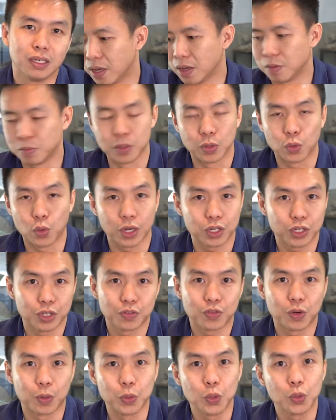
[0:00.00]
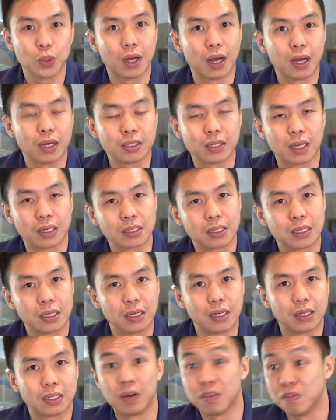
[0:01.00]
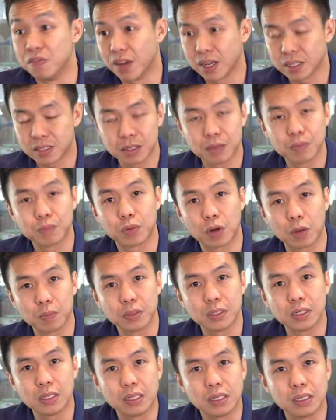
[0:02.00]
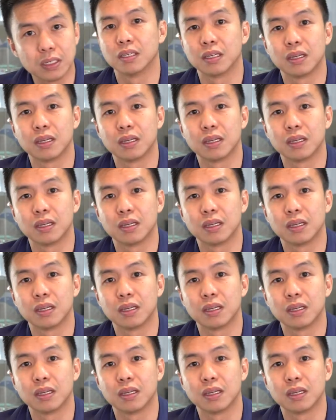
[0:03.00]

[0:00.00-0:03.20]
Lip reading: There have been questions from you guys asking us about investing in properties,